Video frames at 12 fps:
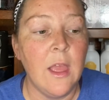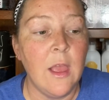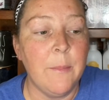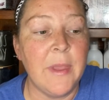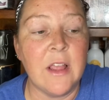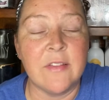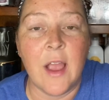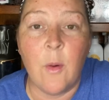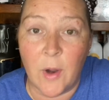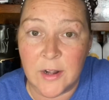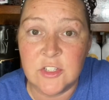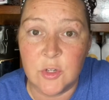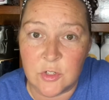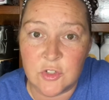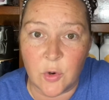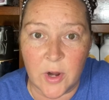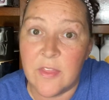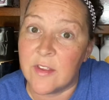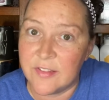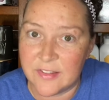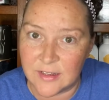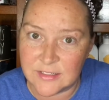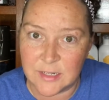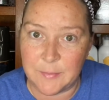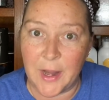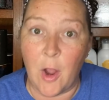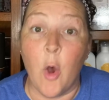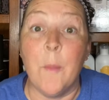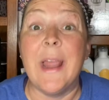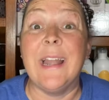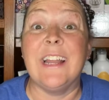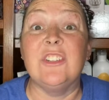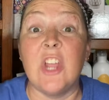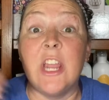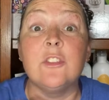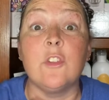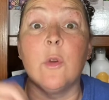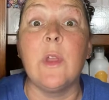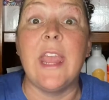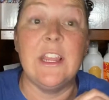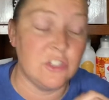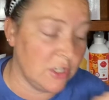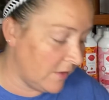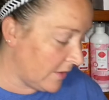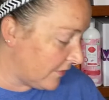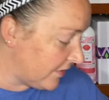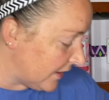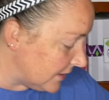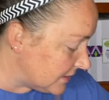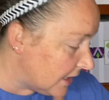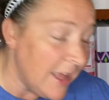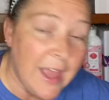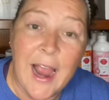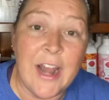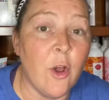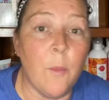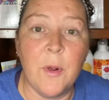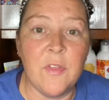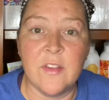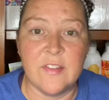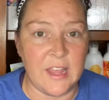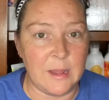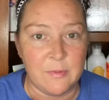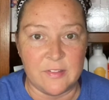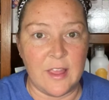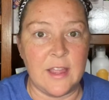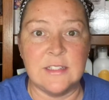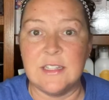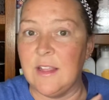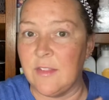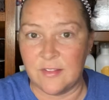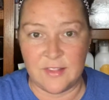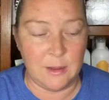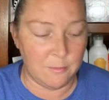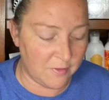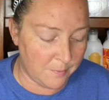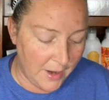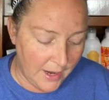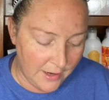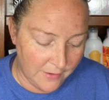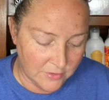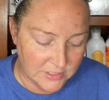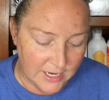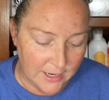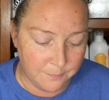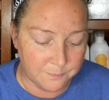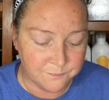Because I want to enjoy the scent in my home and I change locations of scent. I don't put the same scent in the same spot every time.